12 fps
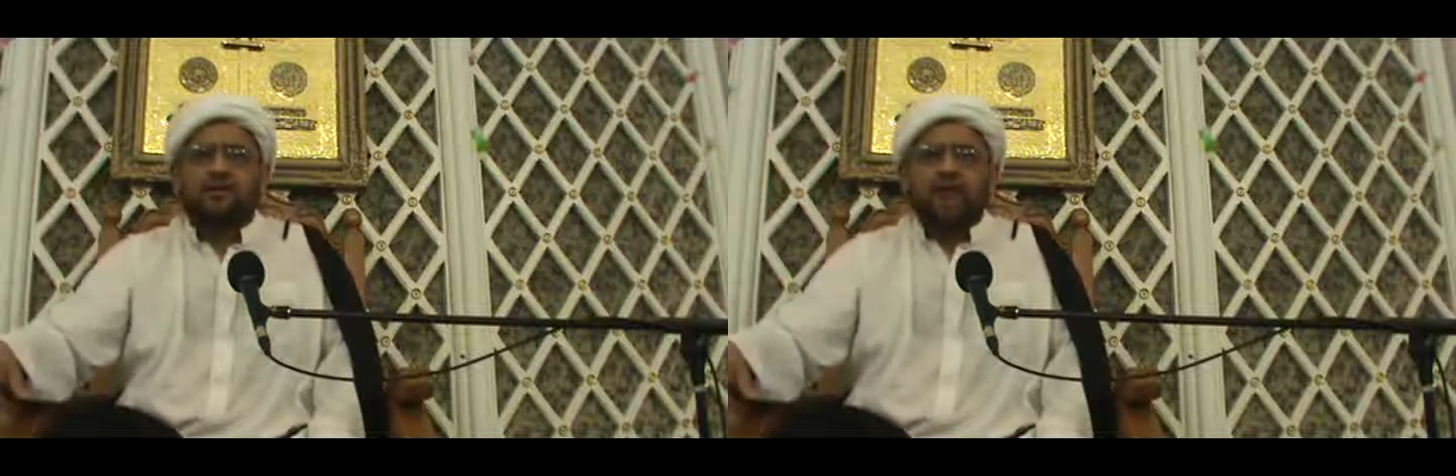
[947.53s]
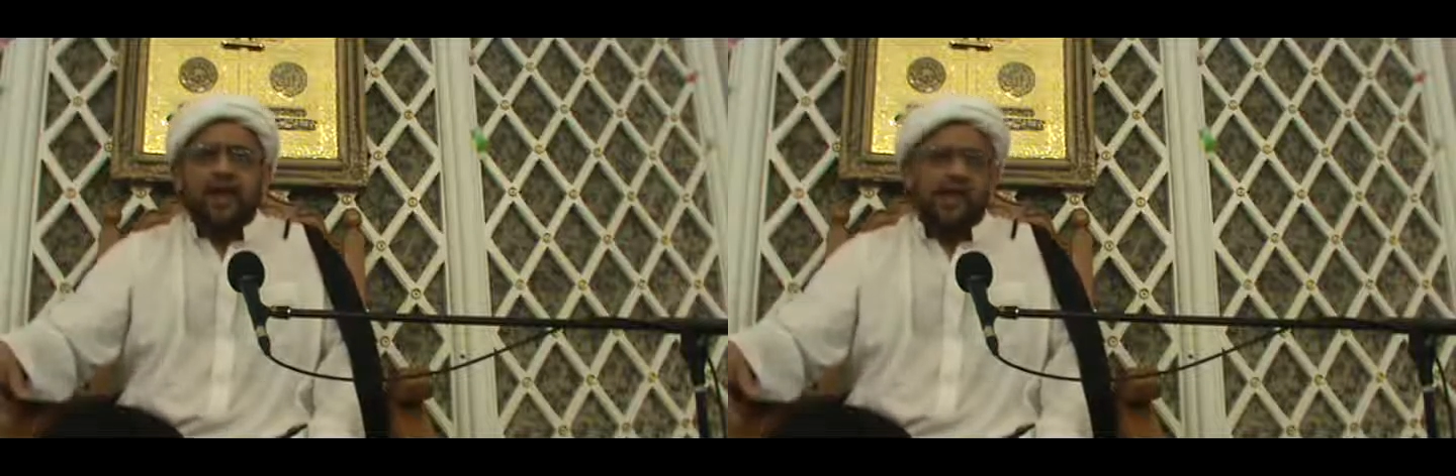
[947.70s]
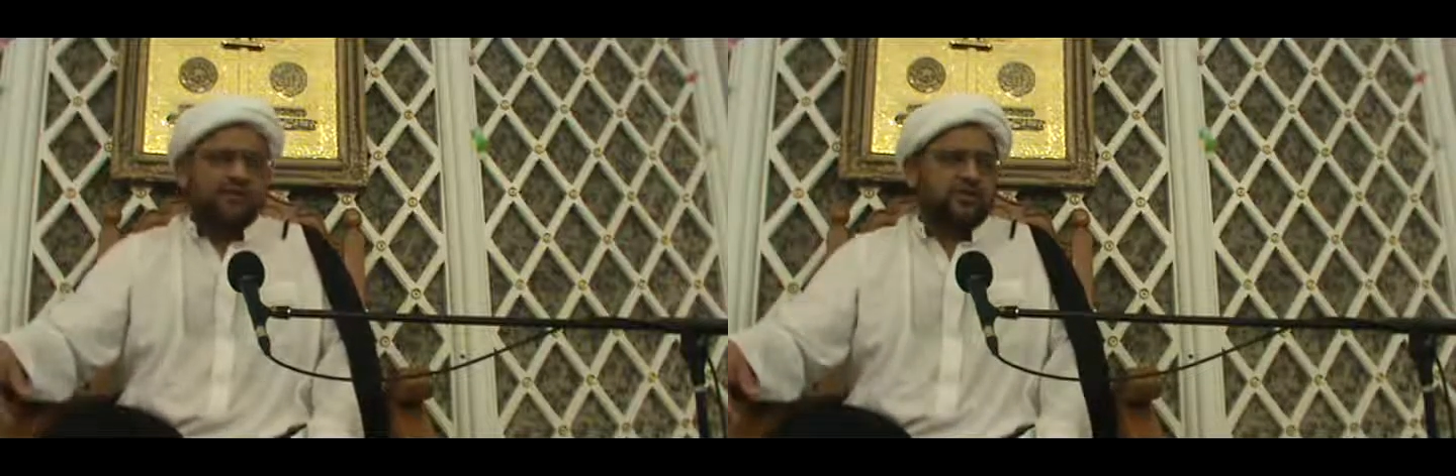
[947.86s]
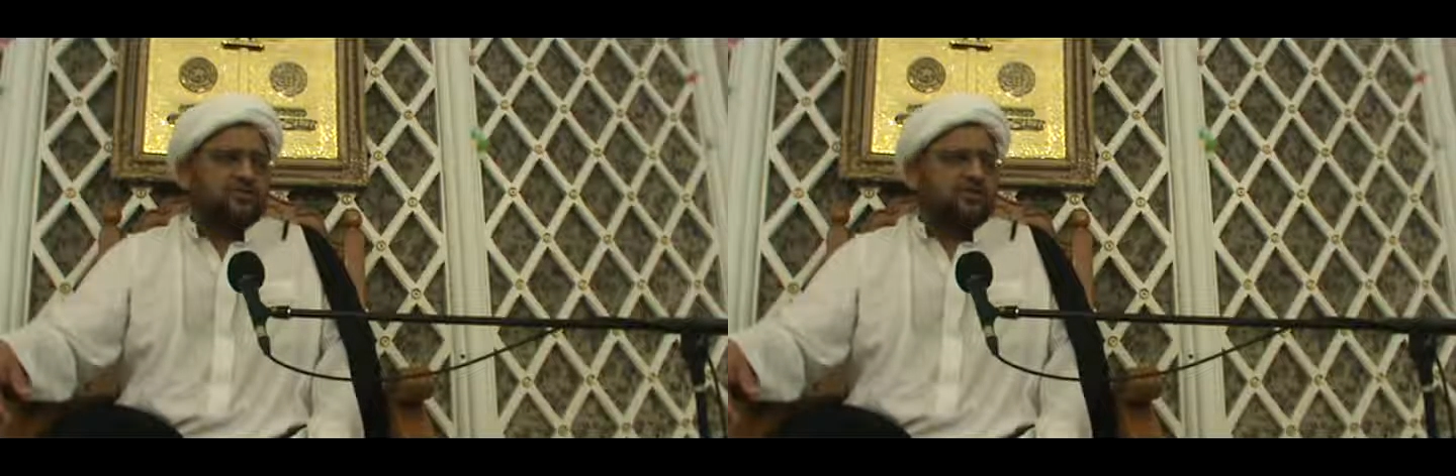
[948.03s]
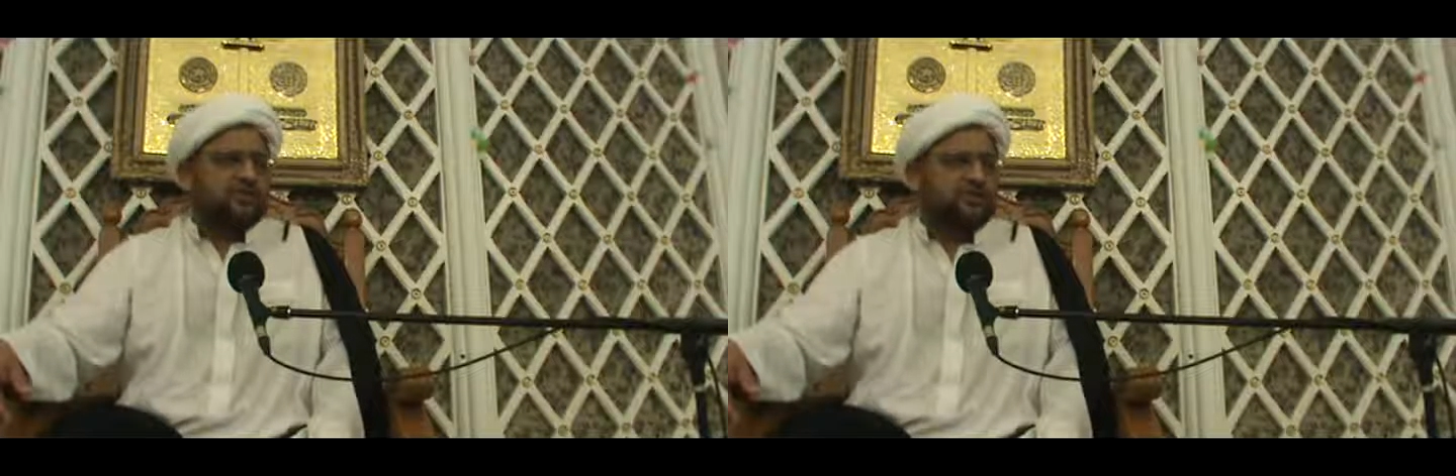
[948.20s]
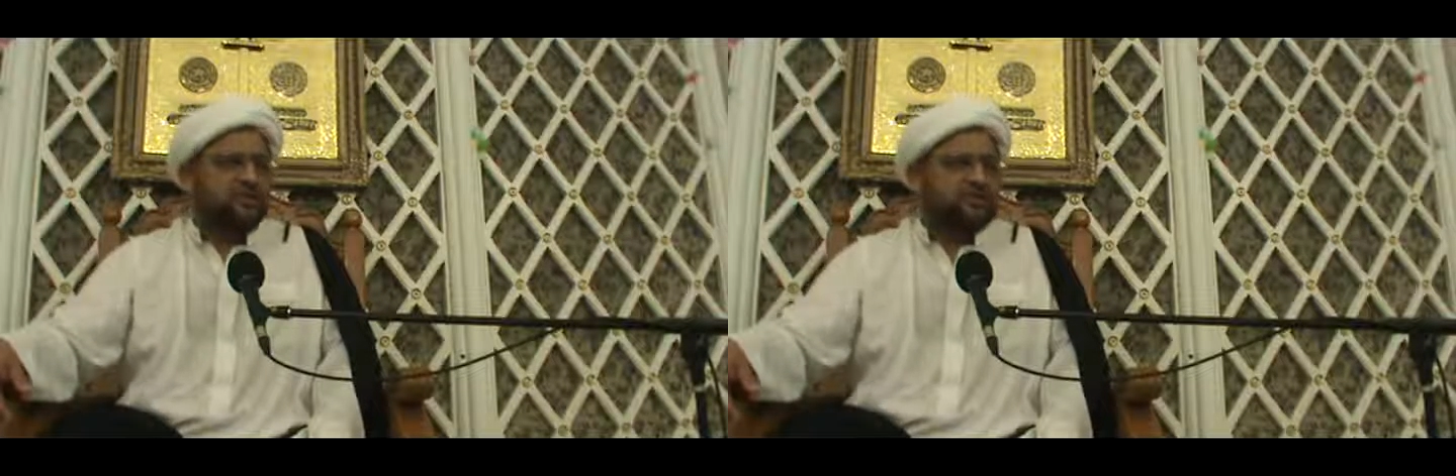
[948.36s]
he asked a
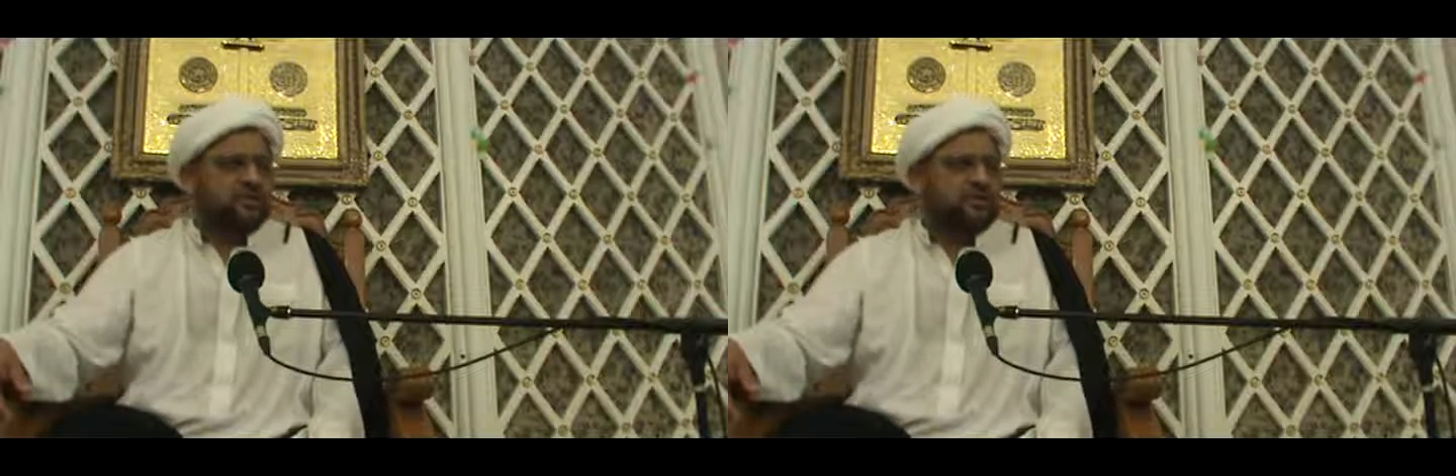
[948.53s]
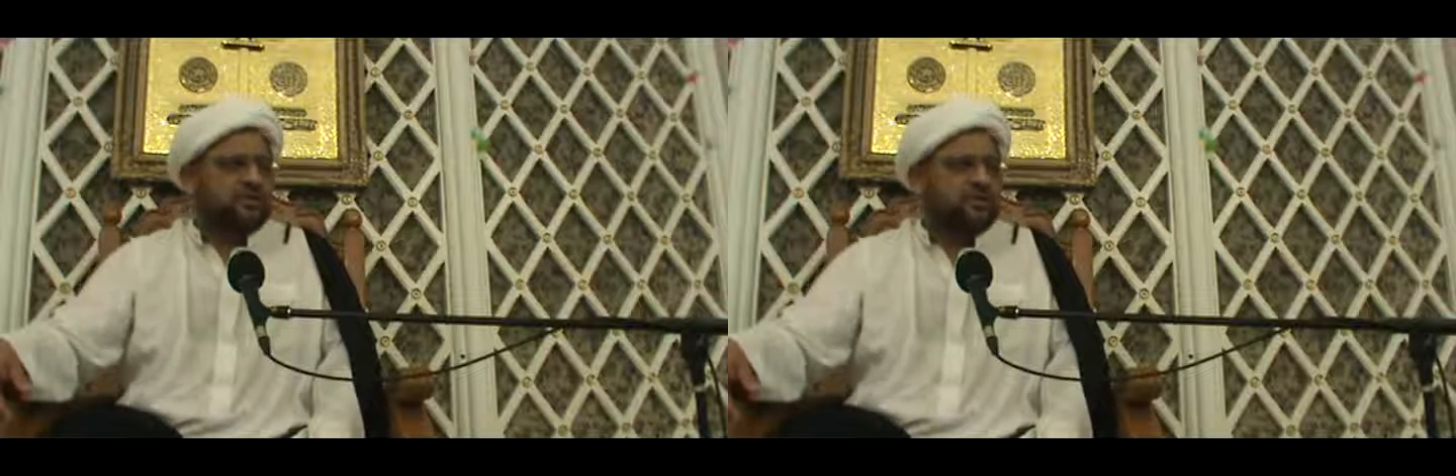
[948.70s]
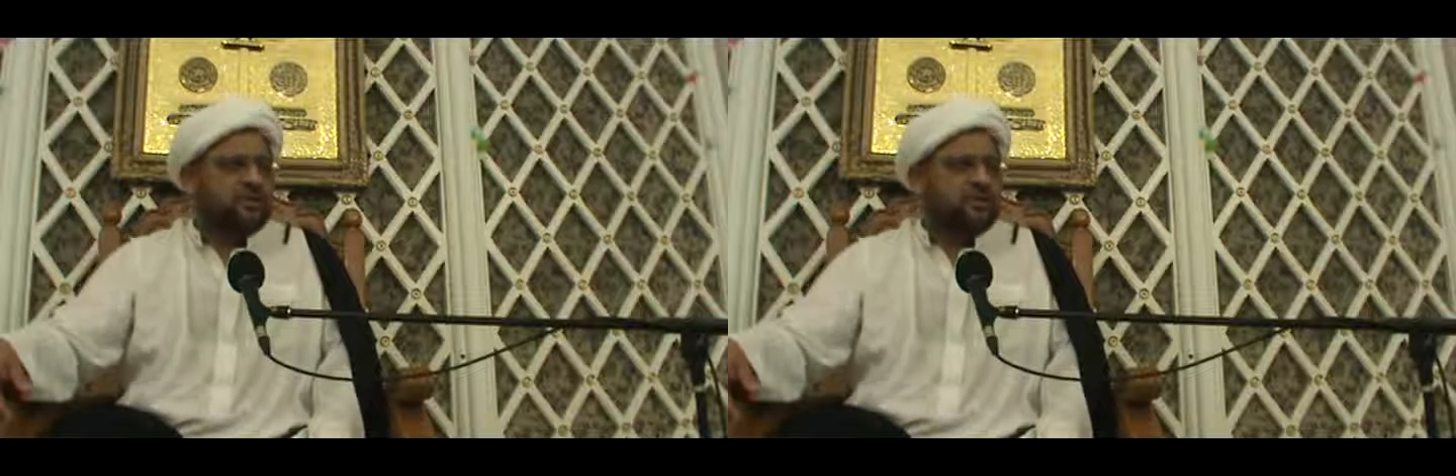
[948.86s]
question.